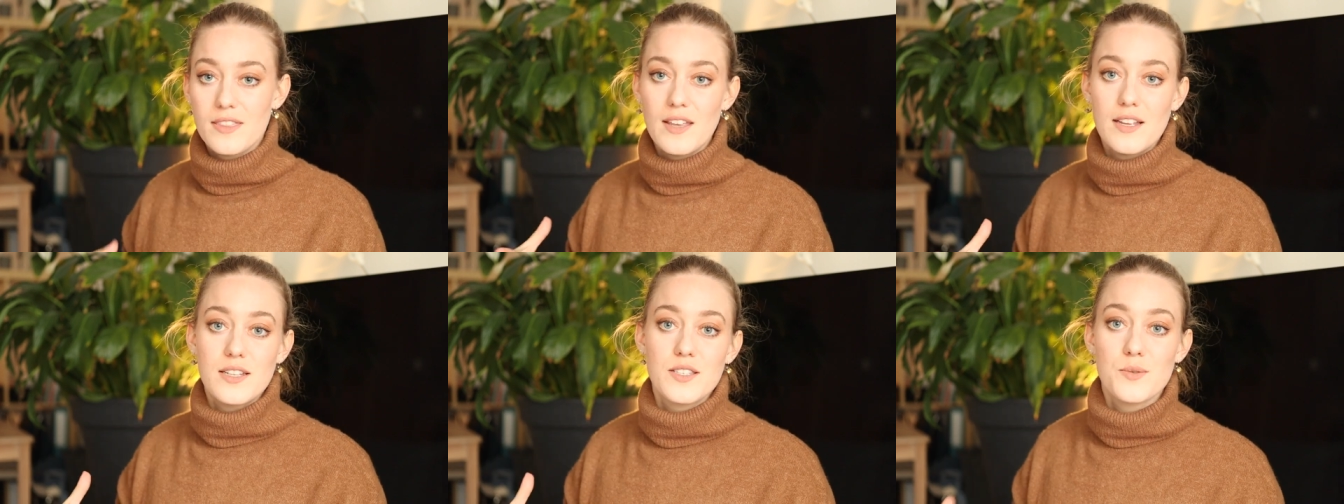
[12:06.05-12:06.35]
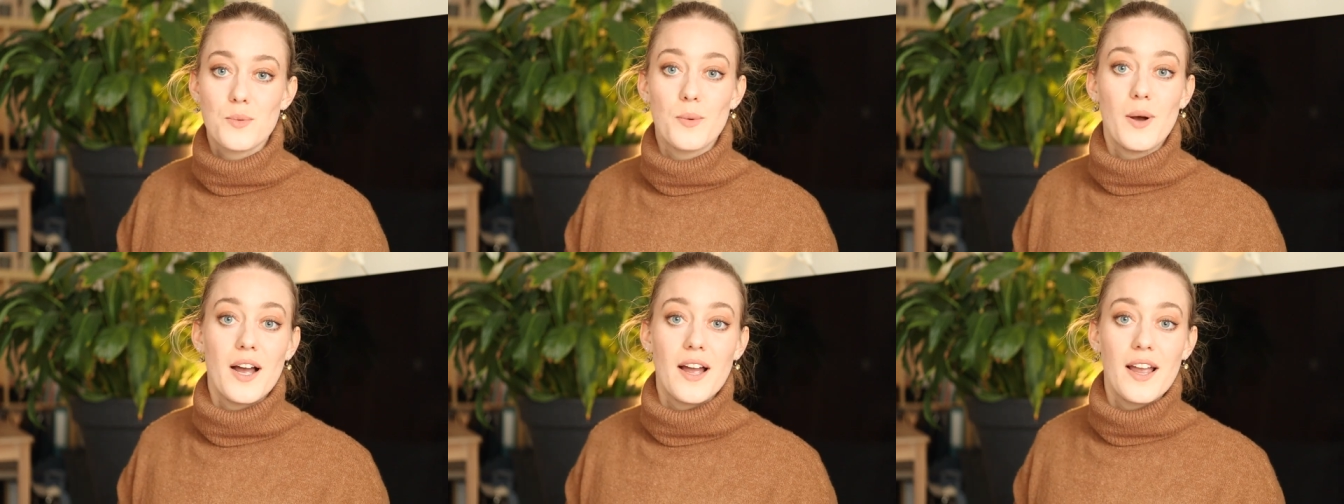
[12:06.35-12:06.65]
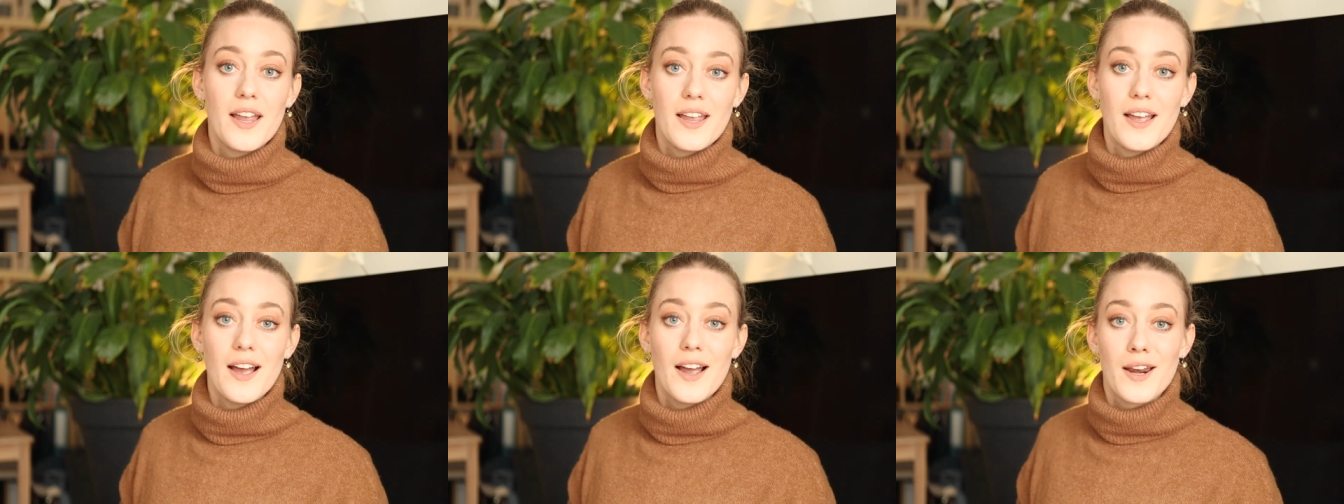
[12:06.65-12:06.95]
that's
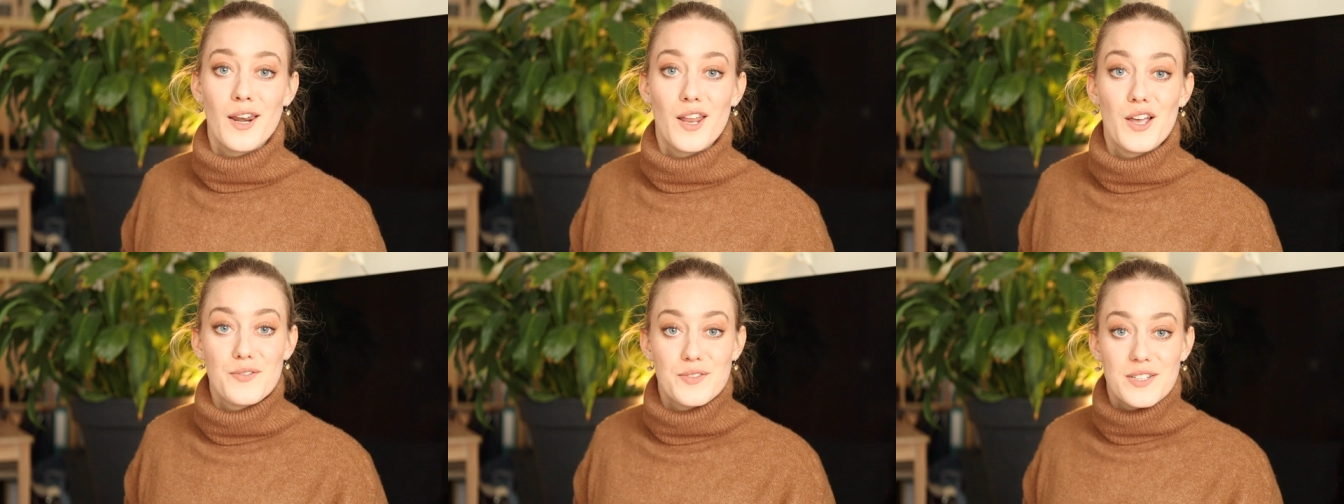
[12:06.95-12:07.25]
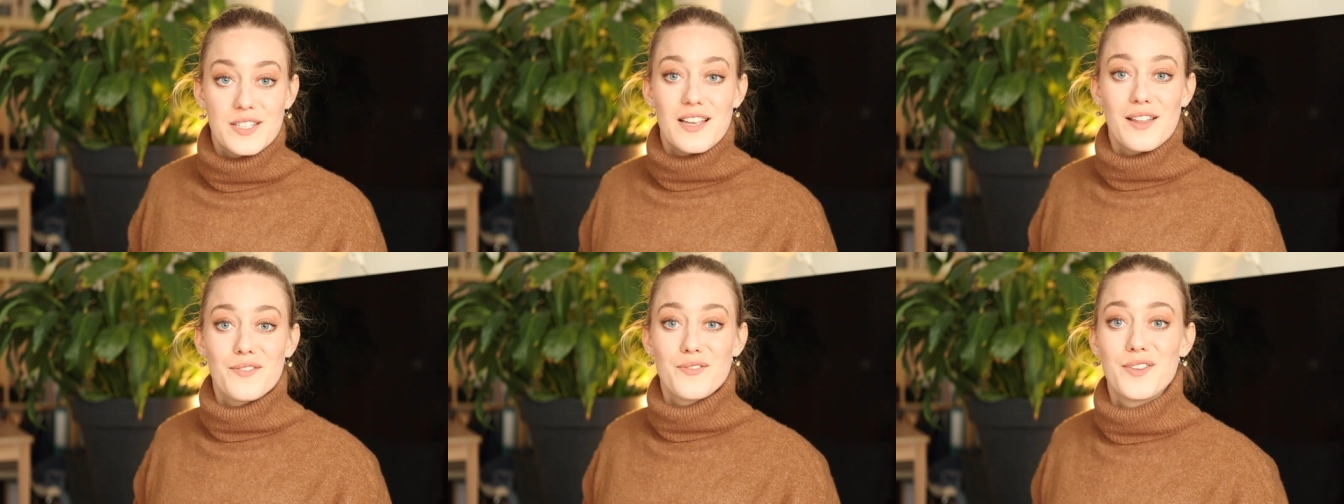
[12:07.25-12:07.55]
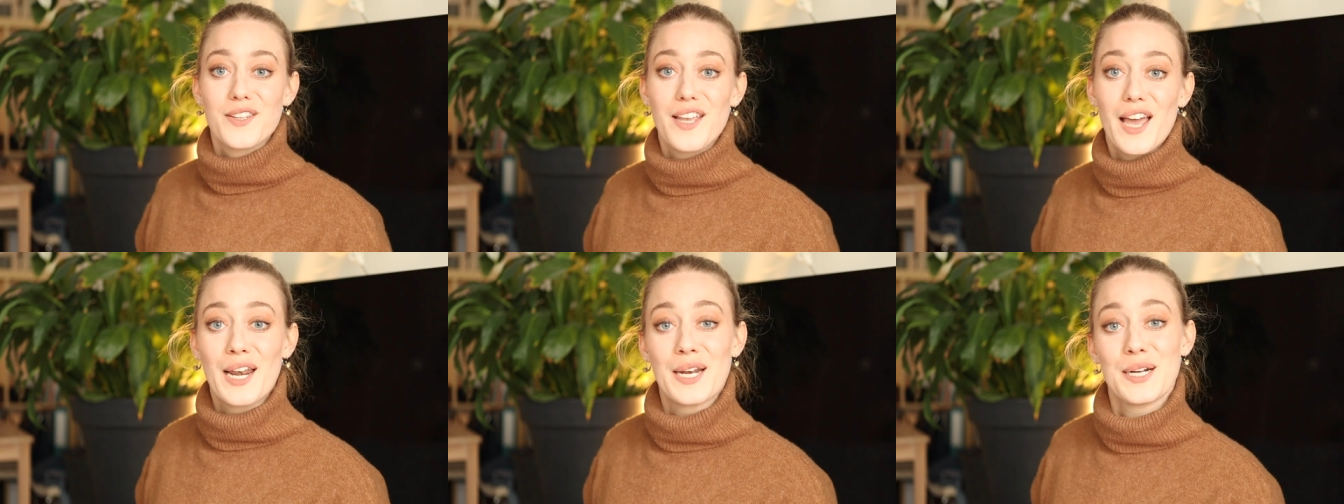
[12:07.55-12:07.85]
why I love these
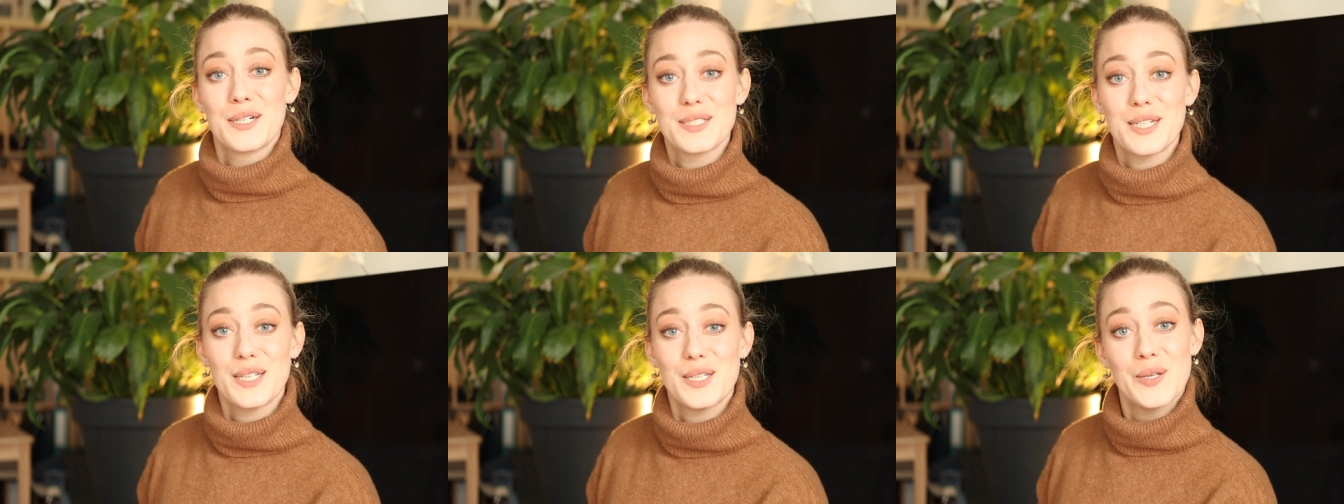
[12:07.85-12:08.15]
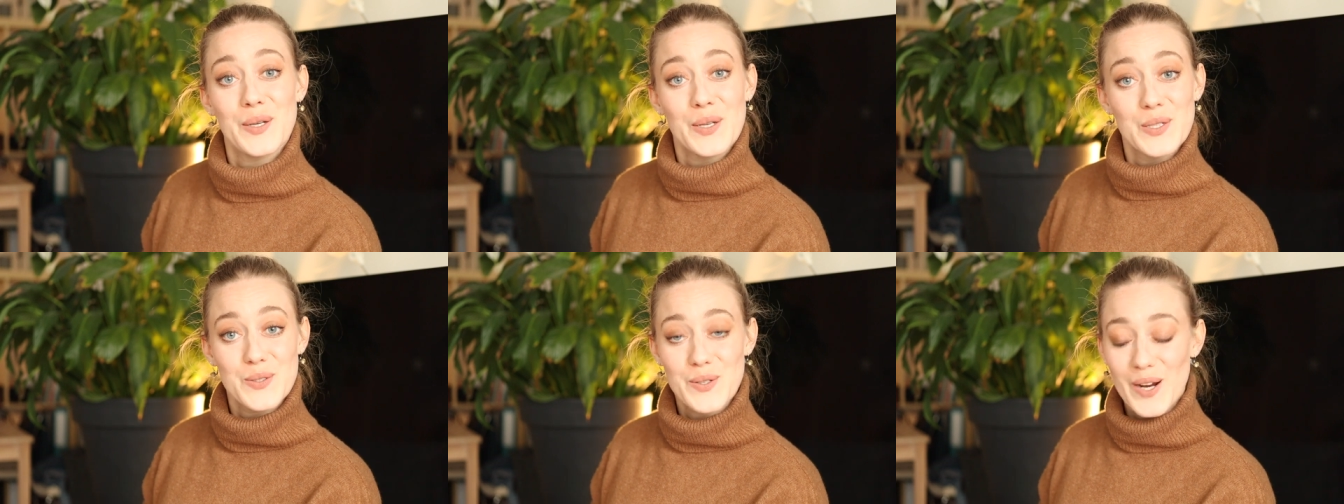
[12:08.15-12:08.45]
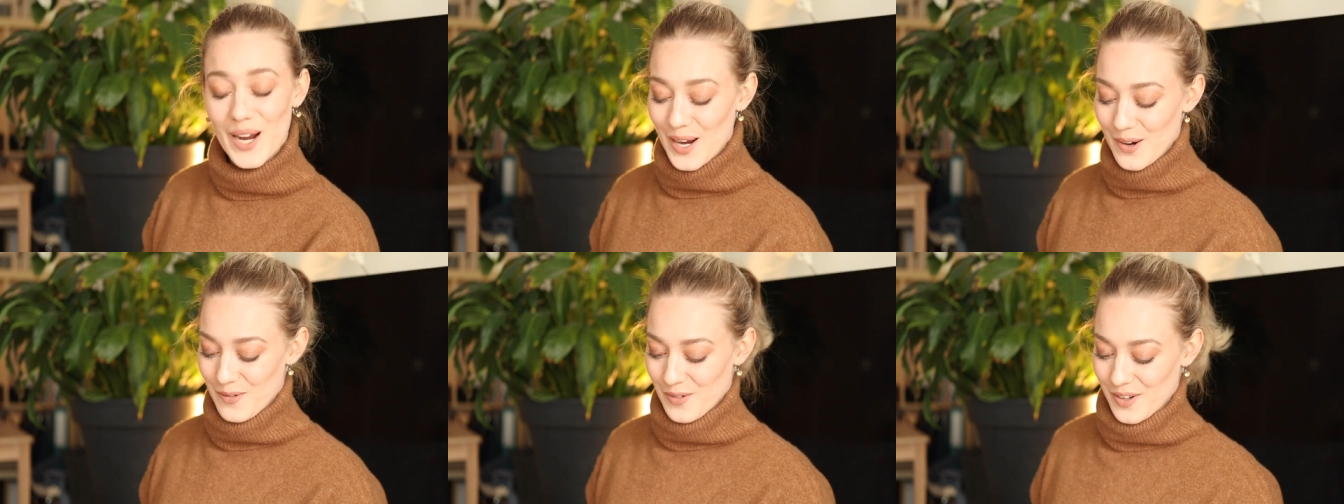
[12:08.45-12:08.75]
advent calendars that you can
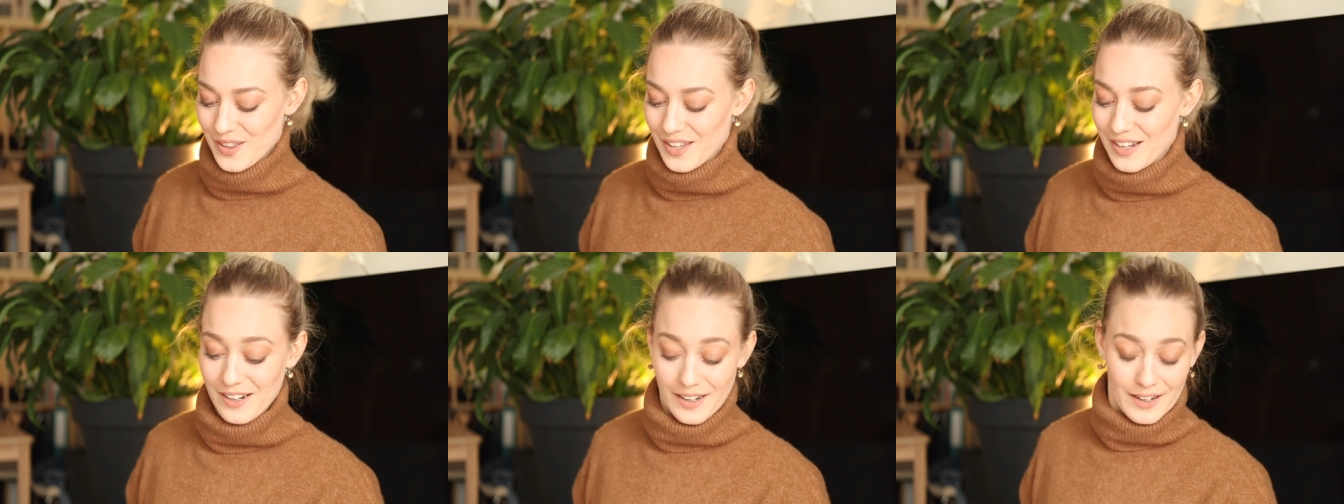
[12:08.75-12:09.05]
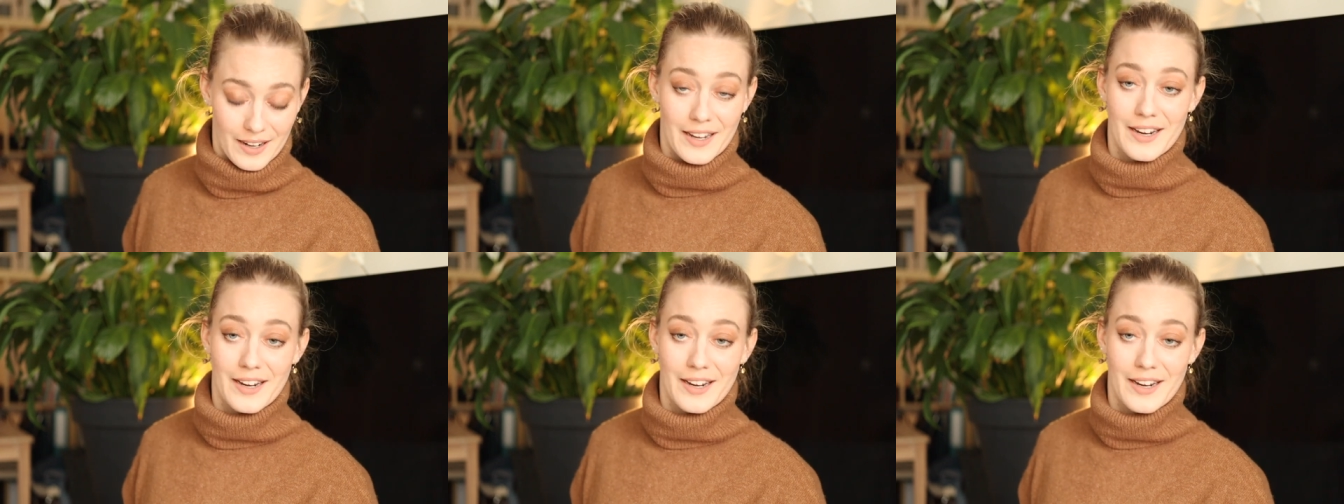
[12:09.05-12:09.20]
try everything